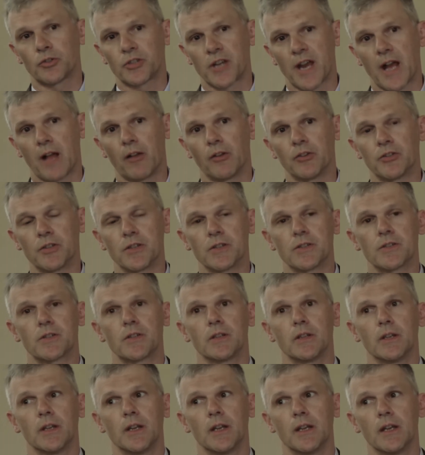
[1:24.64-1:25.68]
challenges
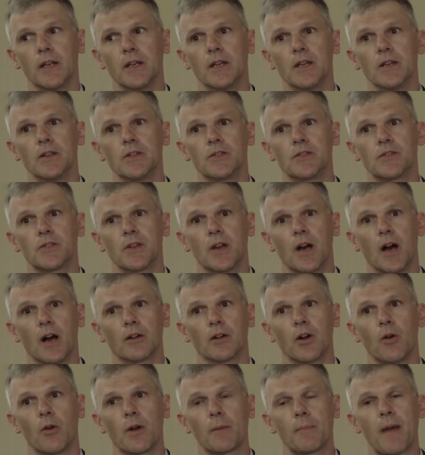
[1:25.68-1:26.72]
is uh,
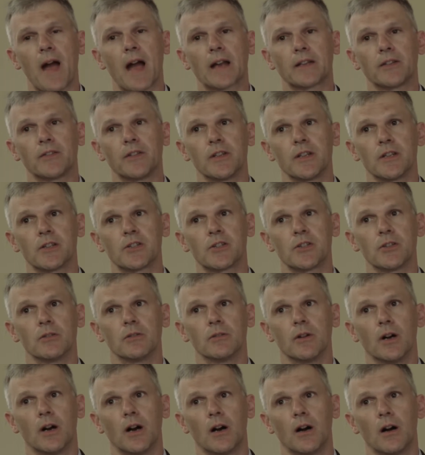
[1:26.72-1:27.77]
going back to the
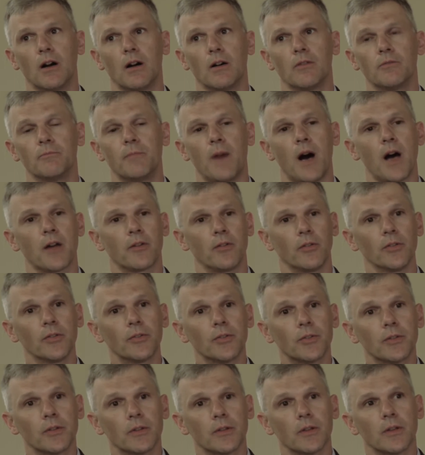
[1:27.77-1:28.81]
issue of
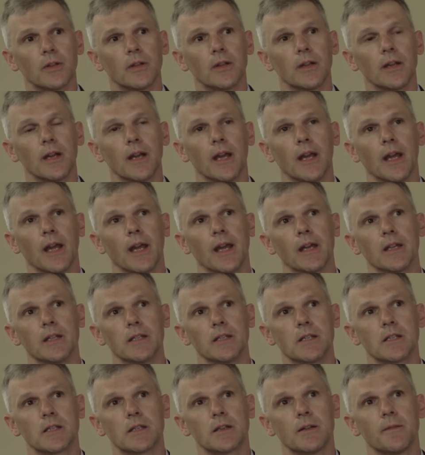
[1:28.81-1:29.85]
models
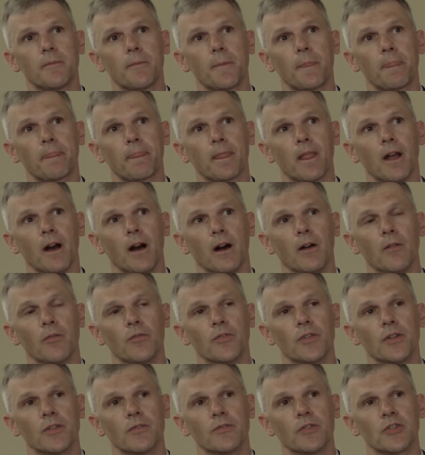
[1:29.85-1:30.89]
and uh,
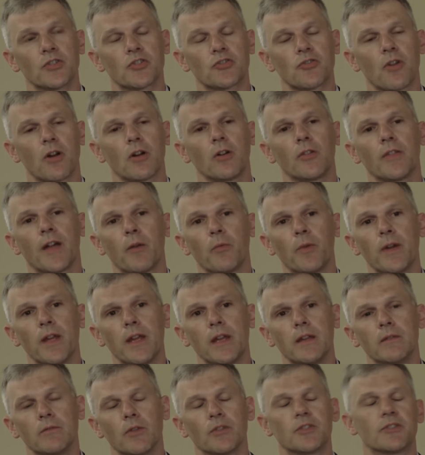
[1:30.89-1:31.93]
the, the struggle that
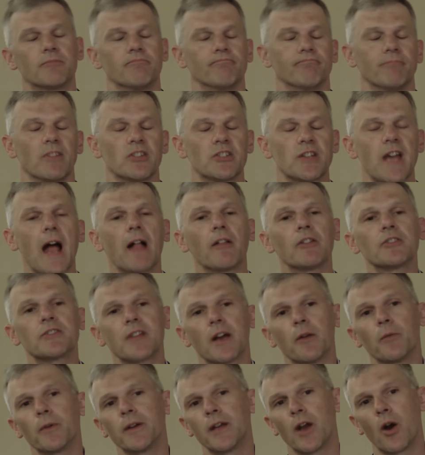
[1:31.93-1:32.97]
we, the challenge
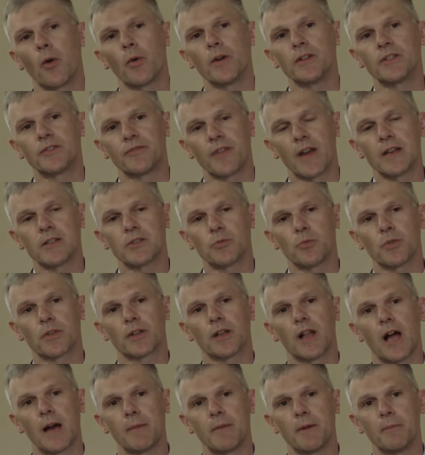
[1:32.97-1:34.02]
that we always face with
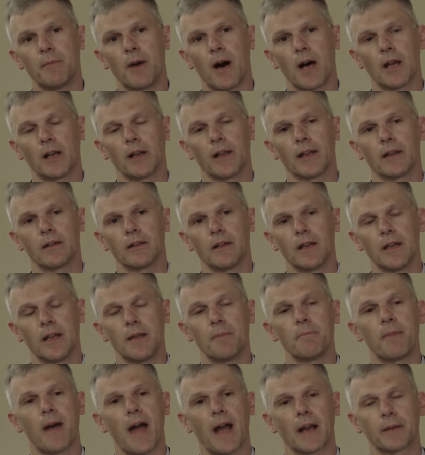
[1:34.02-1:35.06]
climate modeling and
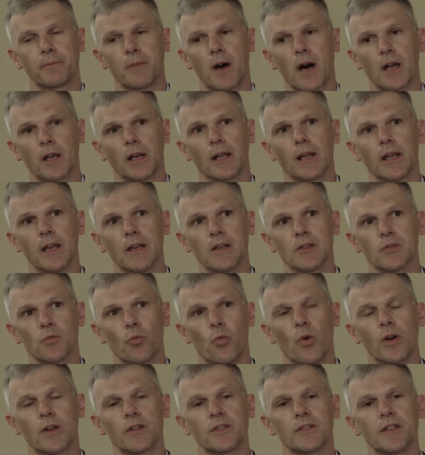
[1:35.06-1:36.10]
impact modeling is
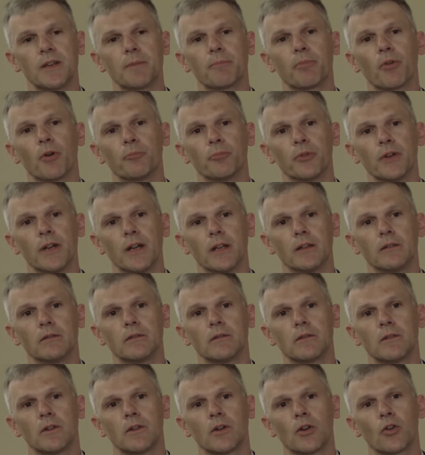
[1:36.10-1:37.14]
what is the appropriate
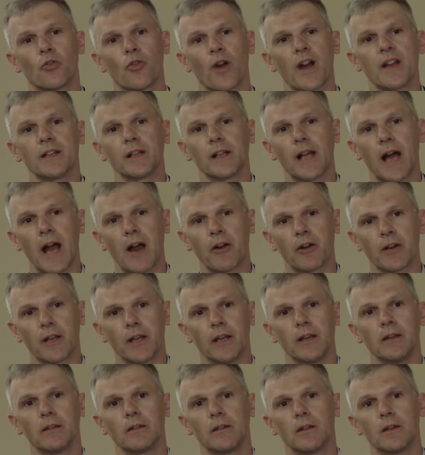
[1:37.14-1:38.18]

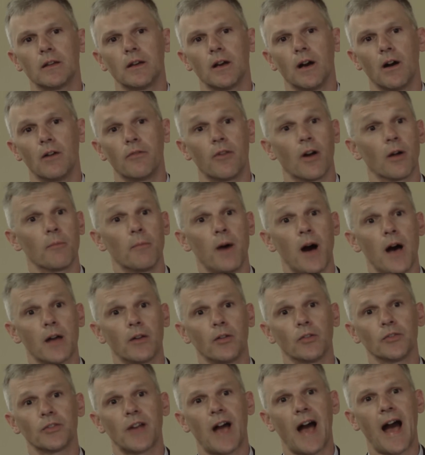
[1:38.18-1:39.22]
granularity of our
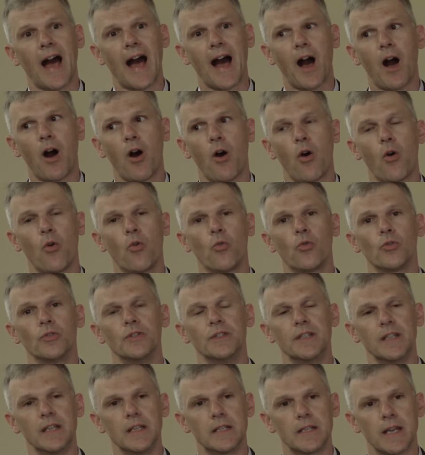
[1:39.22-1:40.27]
models. How
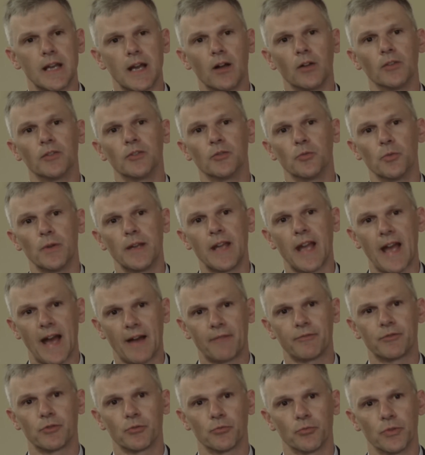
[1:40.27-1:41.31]
detailed do we
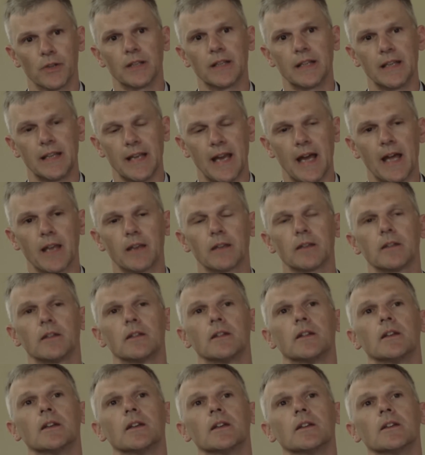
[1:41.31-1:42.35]
have to really get
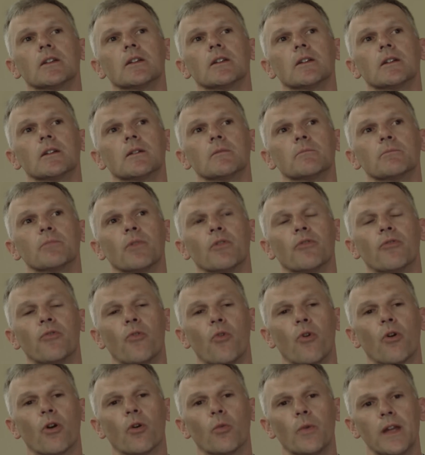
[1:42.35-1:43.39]

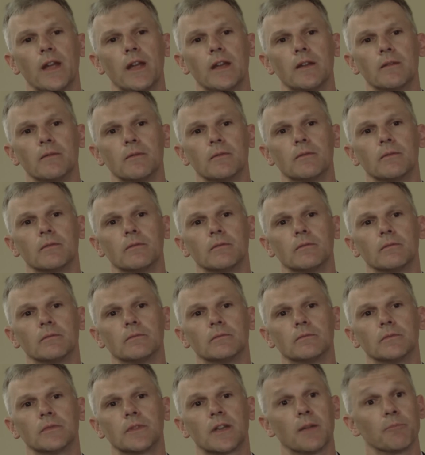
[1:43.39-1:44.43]
before we
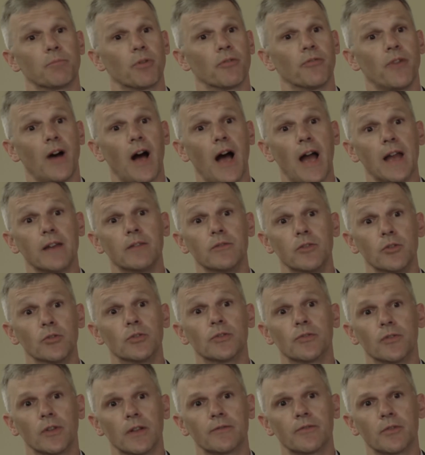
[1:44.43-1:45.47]
can provide
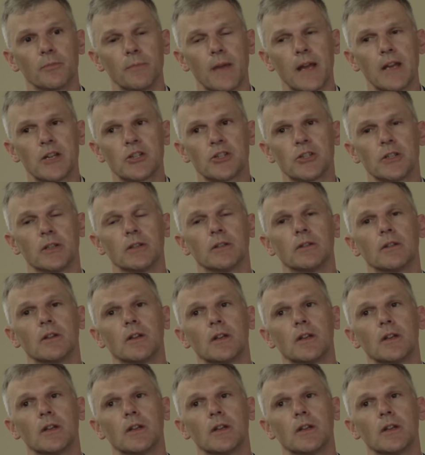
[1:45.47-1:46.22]
useful information?